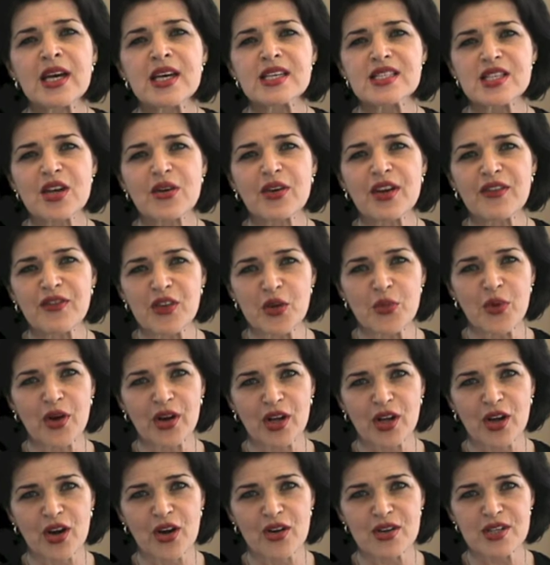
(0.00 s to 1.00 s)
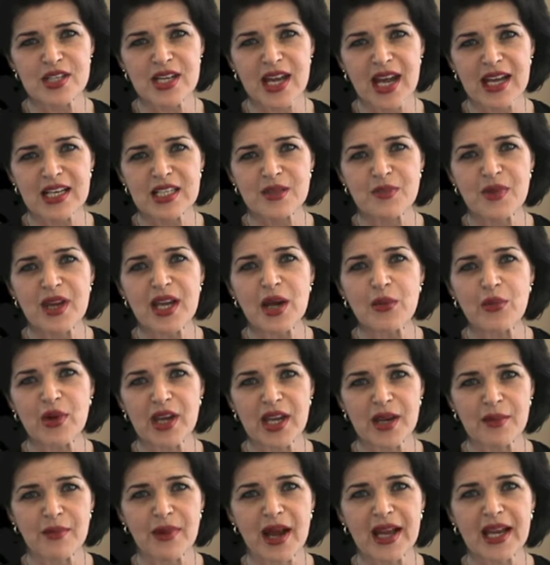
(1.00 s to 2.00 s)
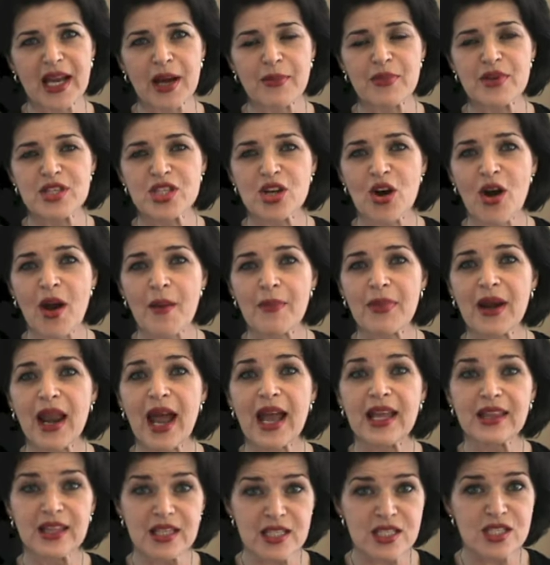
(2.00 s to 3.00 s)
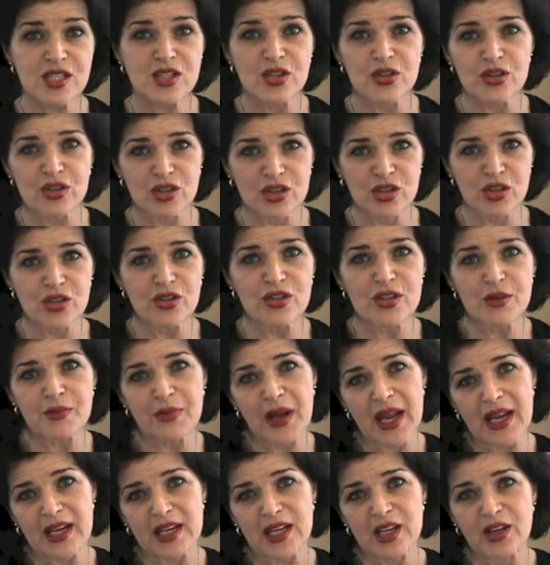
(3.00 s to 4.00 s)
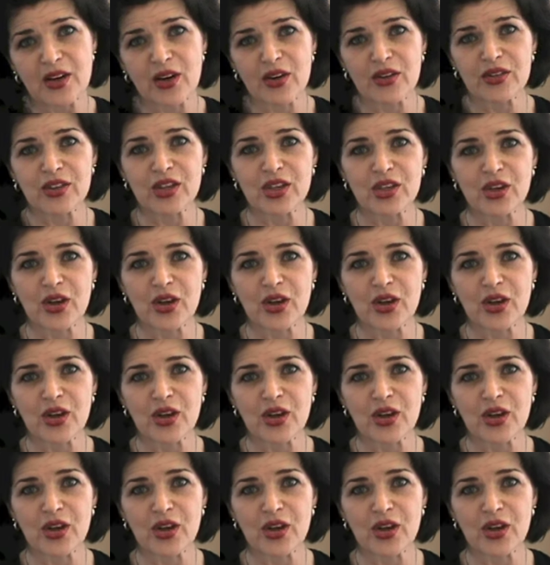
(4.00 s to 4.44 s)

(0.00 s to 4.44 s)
So if you want to contact me and we can make up a diet plan that suits you depending on,